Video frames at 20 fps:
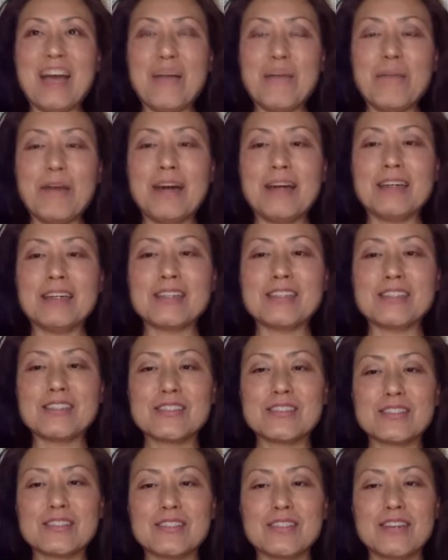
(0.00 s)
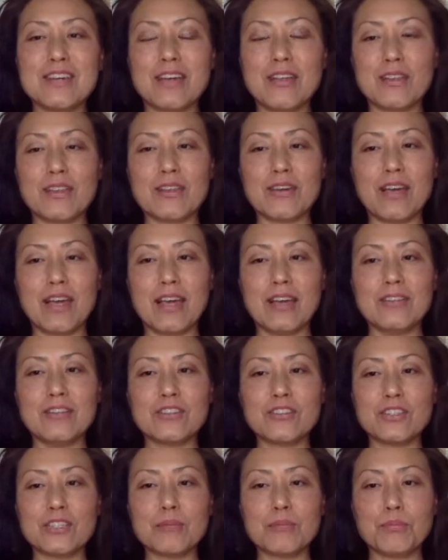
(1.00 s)
But it's just the
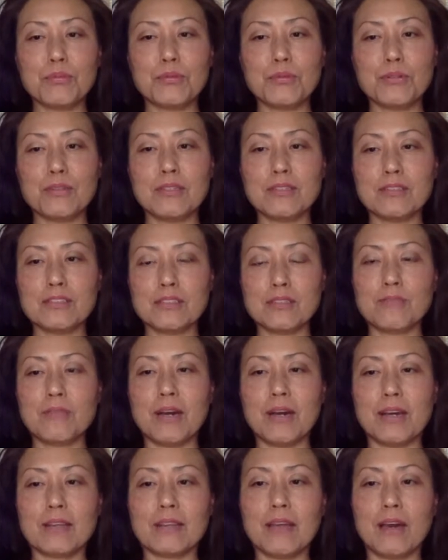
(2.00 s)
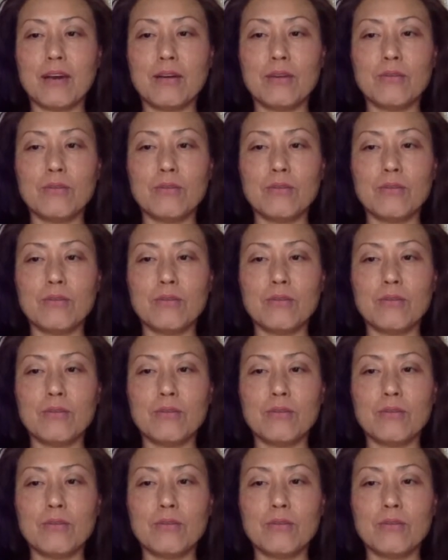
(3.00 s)
energy he put into buying that